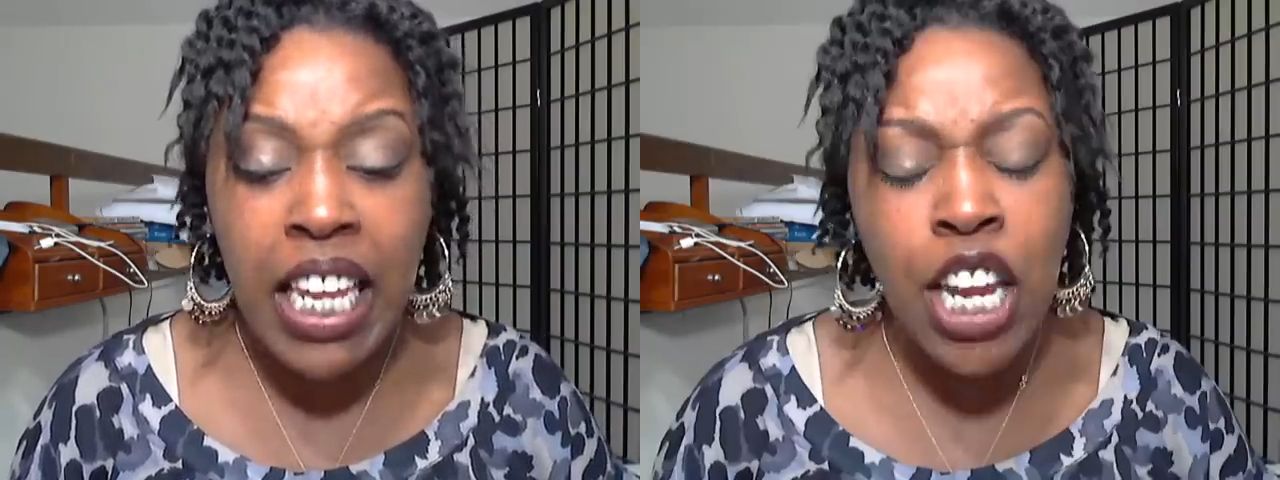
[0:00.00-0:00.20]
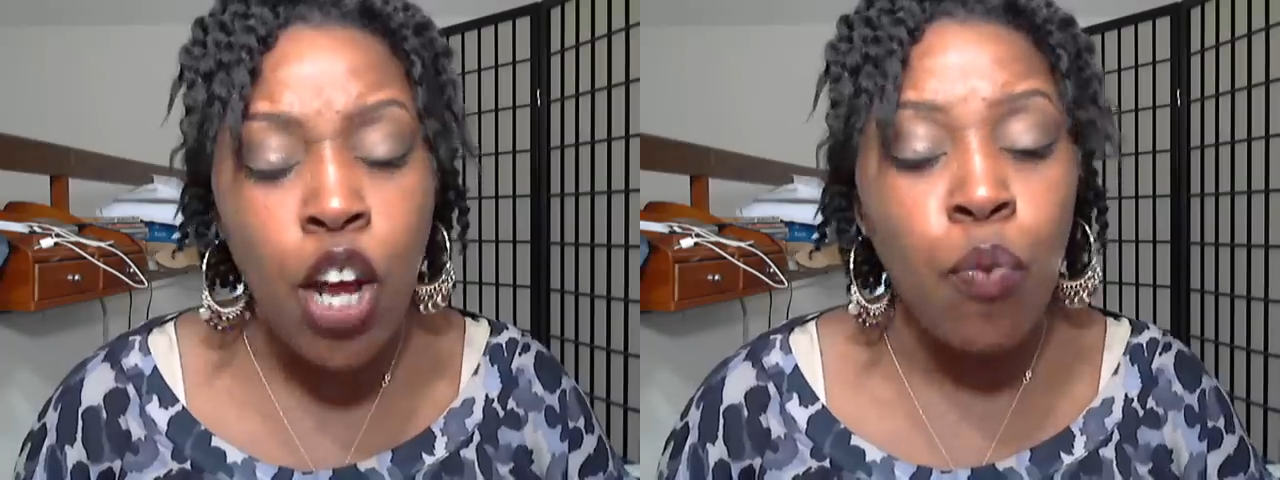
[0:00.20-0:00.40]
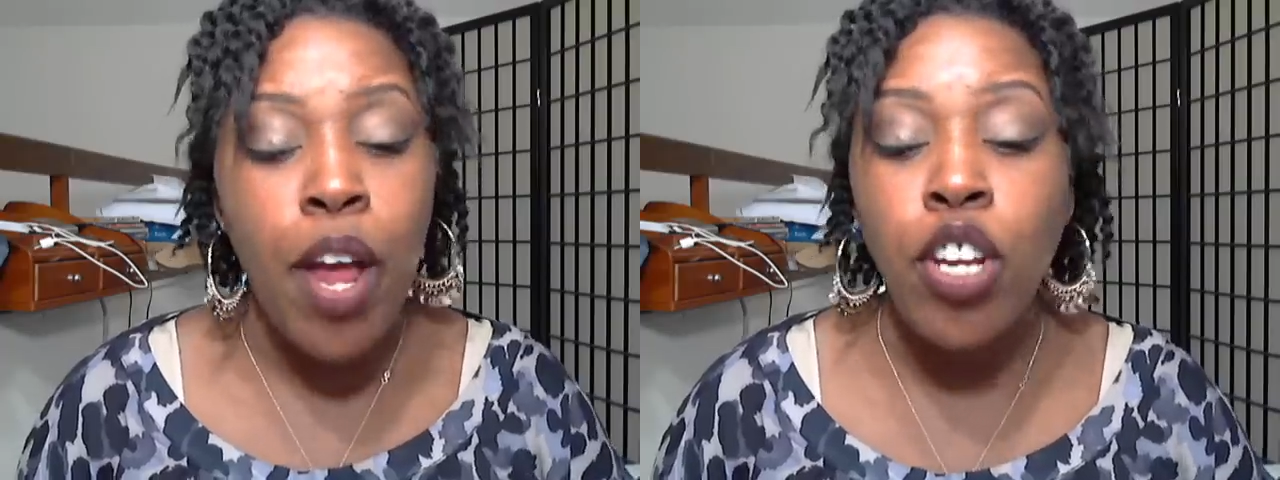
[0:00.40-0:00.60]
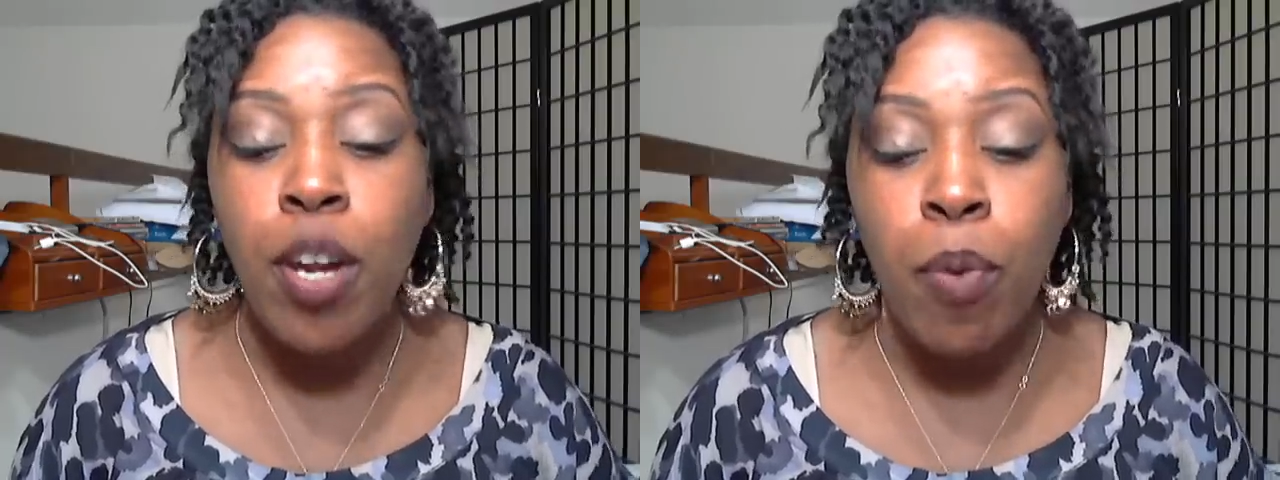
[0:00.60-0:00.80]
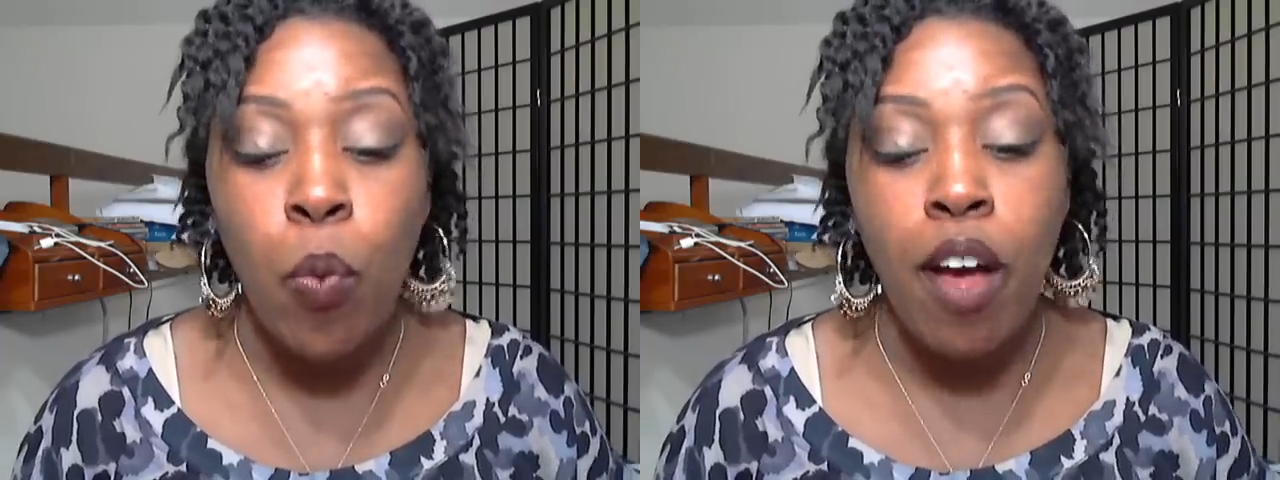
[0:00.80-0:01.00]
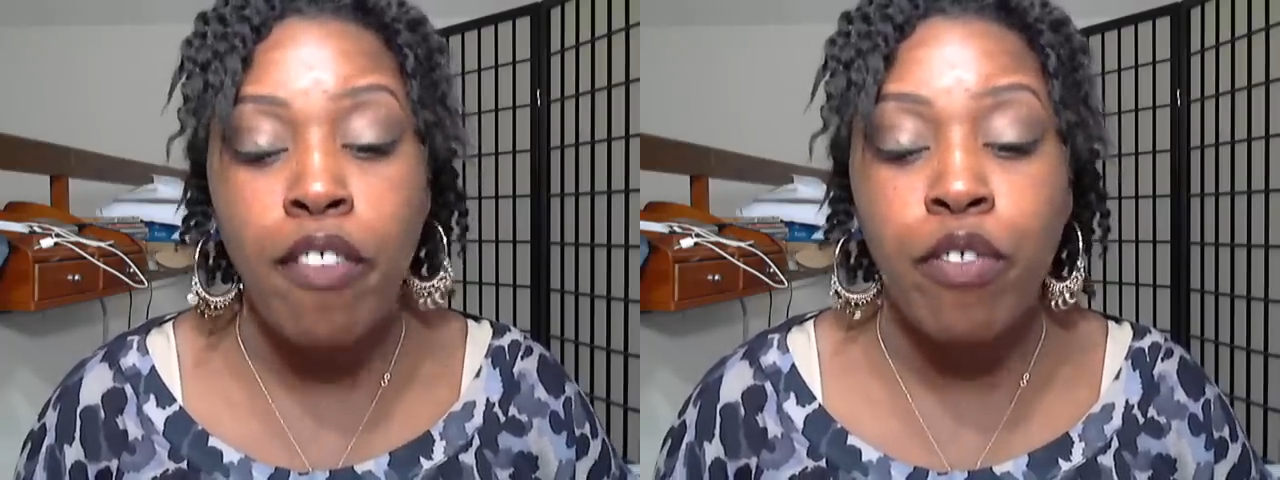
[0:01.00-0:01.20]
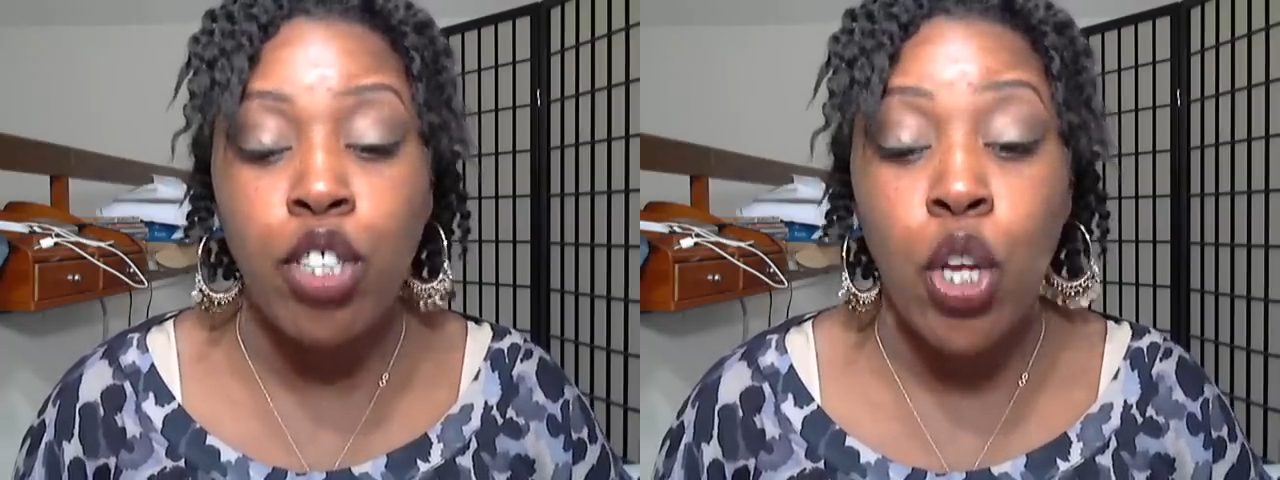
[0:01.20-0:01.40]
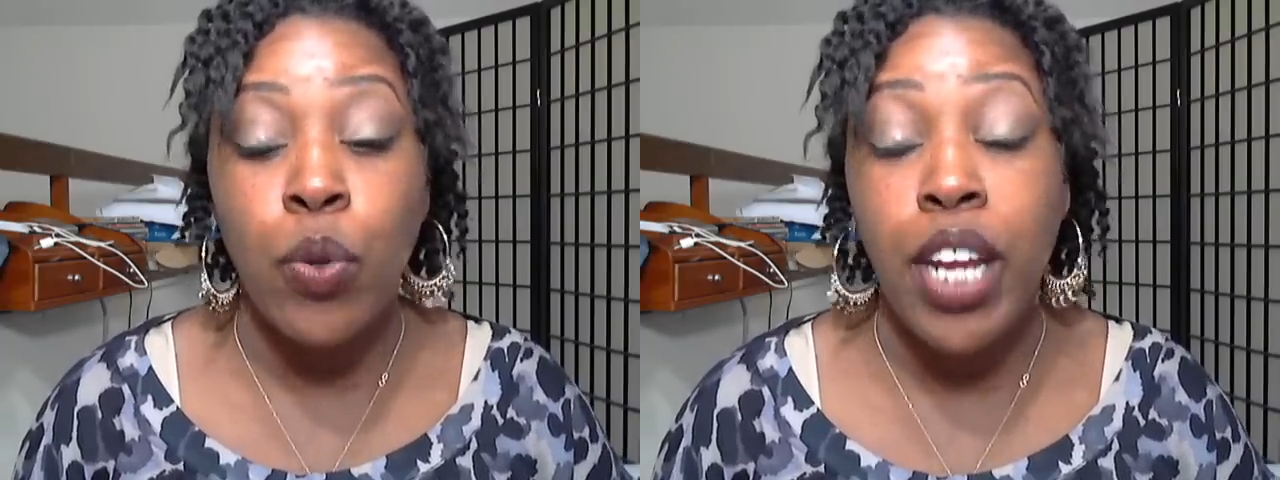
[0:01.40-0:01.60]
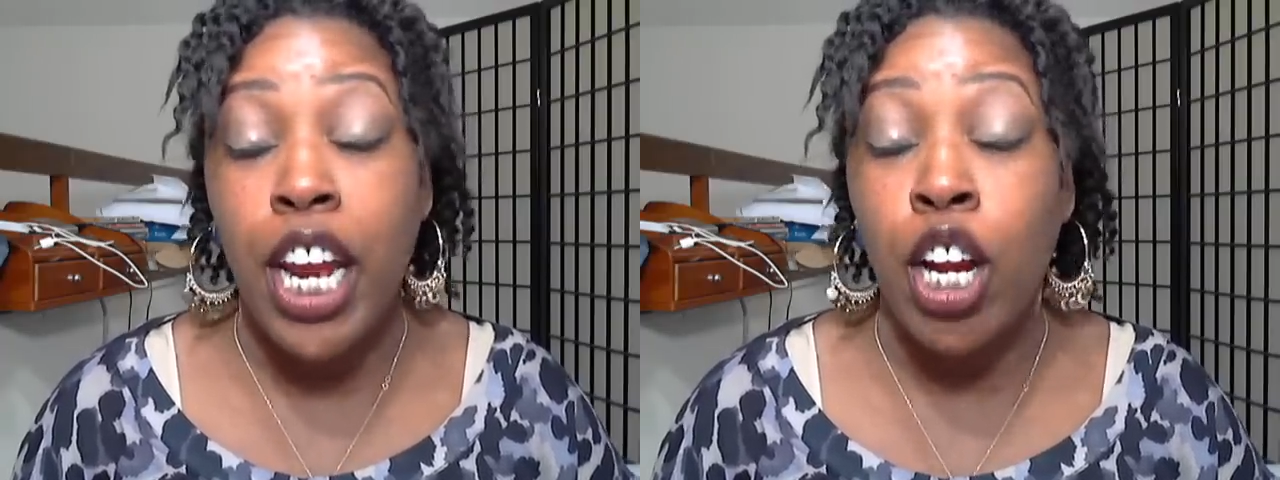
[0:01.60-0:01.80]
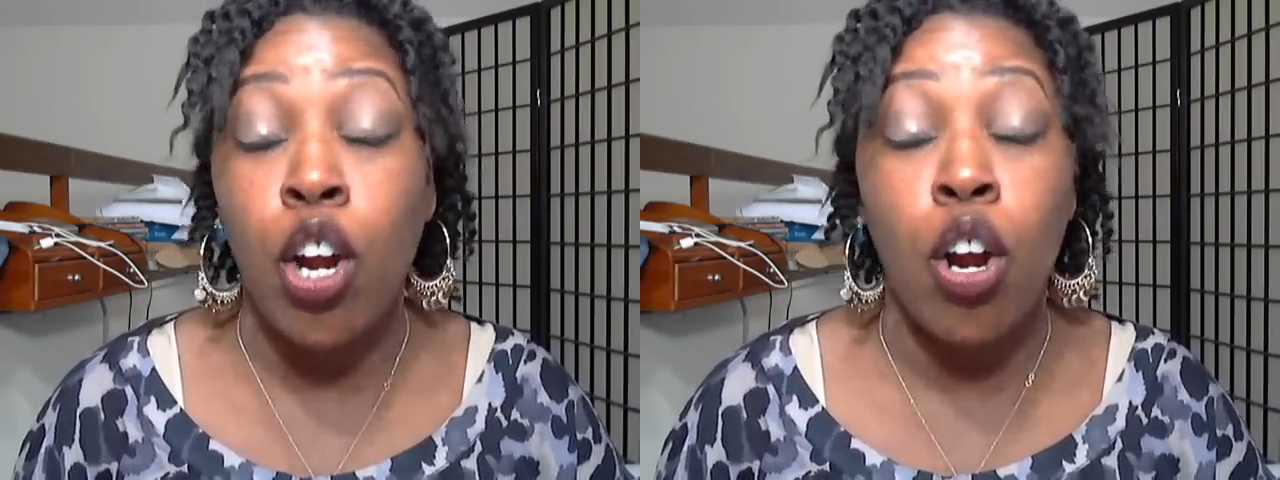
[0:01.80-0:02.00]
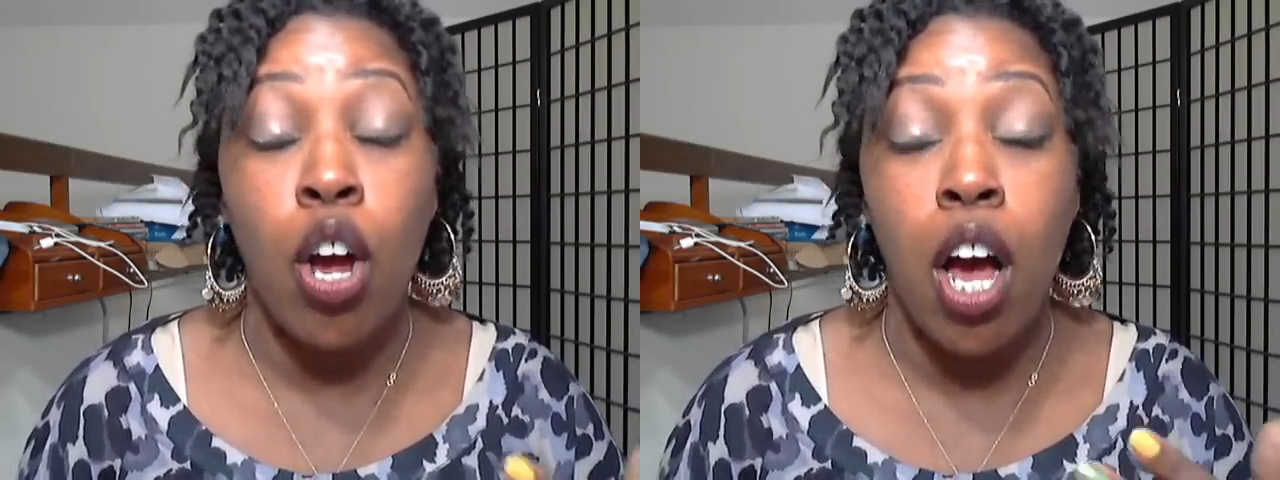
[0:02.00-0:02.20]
Now, round number one for Donaire,